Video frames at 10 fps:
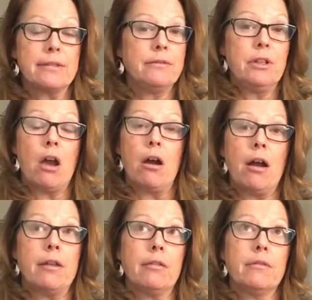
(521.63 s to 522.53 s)
about
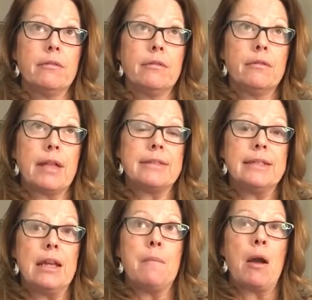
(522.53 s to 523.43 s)

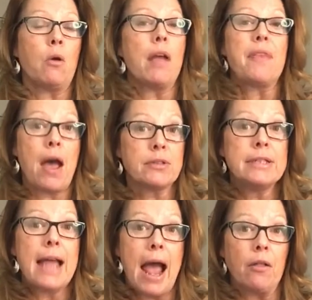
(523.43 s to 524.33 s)

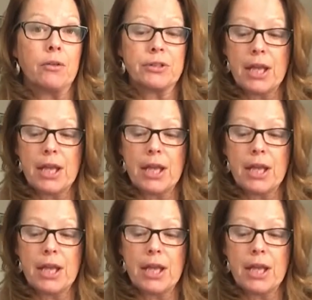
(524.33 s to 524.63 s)
$1,000.